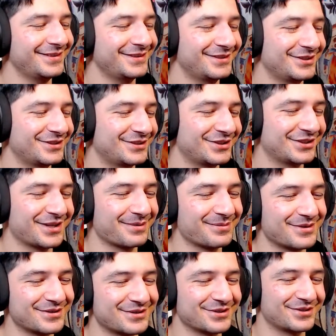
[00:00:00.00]
Did she get
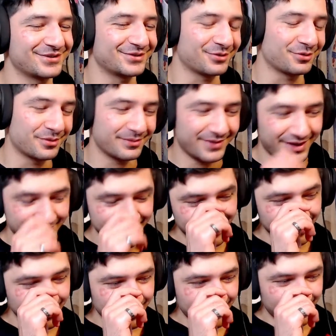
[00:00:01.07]
me just to show him that?
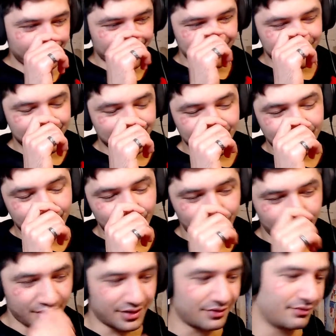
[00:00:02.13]
Okay, she good
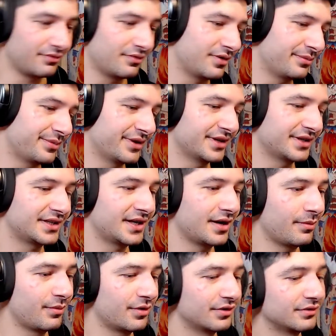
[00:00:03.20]
work, good work, but
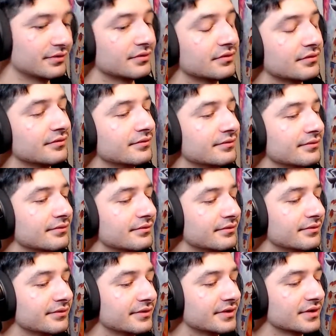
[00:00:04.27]
come on.
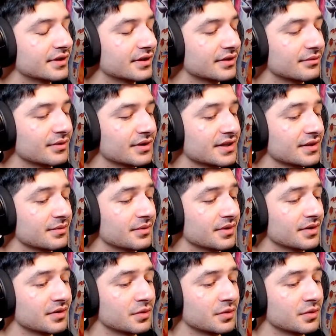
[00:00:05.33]
What is it?